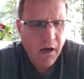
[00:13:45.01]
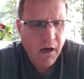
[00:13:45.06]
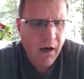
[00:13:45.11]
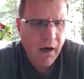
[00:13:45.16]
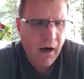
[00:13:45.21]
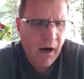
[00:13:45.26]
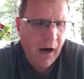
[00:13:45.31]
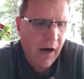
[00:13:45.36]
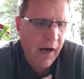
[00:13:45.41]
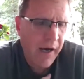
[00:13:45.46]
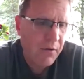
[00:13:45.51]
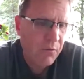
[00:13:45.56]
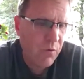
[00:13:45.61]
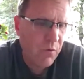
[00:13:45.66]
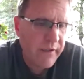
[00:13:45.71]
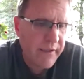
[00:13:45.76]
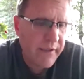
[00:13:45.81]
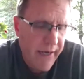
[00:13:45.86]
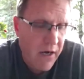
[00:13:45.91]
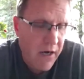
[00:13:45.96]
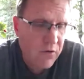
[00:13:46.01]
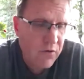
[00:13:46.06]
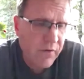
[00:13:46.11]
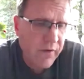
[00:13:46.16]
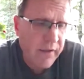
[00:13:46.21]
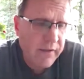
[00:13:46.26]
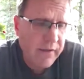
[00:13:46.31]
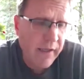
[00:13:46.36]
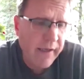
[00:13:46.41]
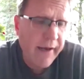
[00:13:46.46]
I would
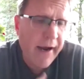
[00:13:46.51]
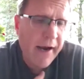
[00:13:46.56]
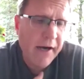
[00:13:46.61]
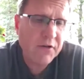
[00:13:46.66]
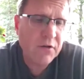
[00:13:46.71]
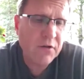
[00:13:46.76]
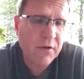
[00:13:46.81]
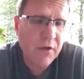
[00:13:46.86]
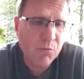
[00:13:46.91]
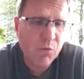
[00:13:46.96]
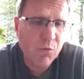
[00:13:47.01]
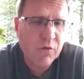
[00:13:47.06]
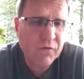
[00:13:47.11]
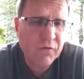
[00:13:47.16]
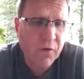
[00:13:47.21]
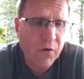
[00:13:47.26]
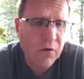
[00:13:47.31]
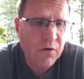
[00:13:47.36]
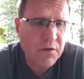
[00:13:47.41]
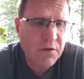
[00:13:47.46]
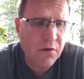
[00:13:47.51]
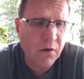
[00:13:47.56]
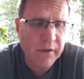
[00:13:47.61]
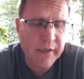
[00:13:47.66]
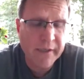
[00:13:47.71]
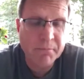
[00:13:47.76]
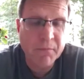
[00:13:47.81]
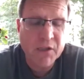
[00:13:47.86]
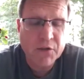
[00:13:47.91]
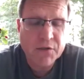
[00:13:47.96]
counter that they actually are more focused
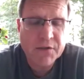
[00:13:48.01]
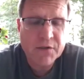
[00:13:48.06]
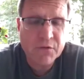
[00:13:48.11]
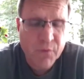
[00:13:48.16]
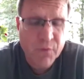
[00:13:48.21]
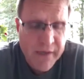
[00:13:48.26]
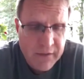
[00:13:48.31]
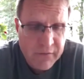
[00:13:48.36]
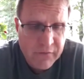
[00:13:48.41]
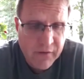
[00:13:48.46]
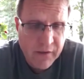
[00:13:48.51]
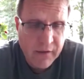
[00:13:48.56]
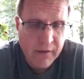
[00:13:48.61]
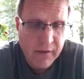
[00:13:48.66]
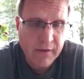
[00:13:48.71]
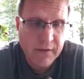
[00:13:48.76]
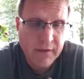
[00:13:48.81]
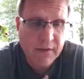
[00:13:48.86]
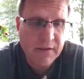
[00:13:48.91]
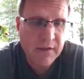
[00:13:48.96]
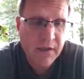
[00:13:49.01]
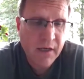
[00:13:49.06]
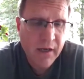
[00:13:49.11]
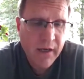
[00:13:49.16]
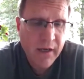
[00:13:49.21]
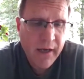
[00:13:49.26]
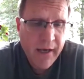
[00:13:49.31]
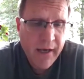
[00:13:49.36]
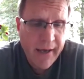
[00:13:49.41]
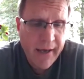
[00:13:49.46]
on administrative needs
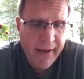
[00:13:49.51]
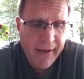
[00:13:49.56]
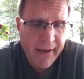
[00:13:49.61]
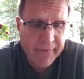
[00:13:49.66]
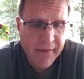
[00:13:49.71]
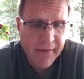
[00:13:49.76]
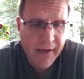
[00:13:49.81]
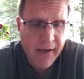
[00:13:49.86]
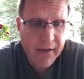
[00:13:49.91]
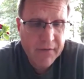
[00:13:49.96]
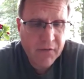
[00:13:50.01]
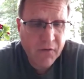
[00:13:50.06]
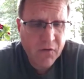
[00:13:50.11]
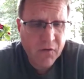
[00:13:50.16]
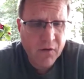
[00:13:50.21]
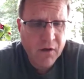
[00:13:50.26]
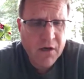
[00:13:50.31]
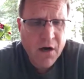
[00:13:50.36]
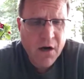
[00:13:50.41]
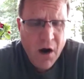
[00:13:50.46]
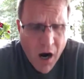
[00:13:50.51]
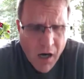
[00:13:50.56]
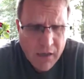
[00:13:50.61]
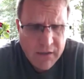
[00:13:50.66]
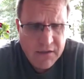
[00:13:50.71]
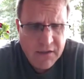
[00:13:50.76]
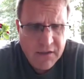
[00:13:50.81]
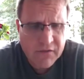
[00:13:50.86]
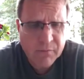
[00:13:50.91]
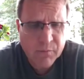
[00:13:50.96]
and that the
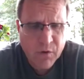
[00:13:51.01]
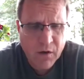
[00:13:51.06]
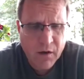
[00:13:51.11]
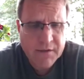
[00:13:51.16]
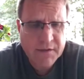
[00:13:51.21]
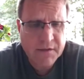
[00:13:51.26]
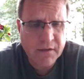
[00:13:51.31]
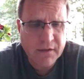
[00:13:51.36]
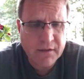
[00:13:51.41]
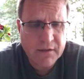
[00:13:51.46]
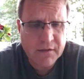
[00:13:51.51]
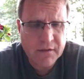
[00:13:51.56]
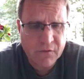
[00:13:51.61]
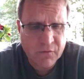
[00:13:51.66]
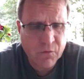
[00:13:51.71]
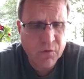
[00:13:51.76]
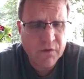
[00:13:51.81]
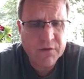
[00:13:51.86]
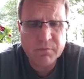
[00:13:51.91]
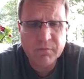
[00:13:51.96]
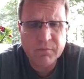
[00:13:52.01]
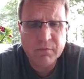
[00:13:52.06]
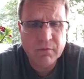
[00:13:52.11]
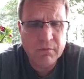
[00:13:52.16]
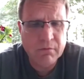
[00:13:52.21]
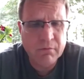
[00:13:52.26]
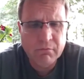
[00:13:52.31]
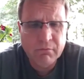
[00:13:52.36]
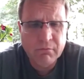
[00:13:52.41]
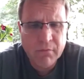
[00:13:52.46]
cognitive process of which
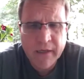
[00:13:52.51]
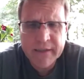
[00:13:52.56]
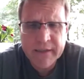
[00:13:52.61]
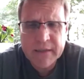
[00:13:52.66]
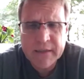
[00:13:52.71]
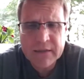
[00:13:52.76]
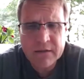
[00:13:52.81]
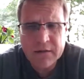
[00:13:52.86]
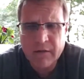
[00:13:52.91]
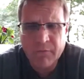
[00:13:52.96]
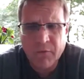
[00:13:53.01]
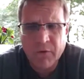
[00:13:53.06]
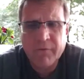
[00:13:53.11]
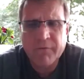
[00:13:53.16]
medicine,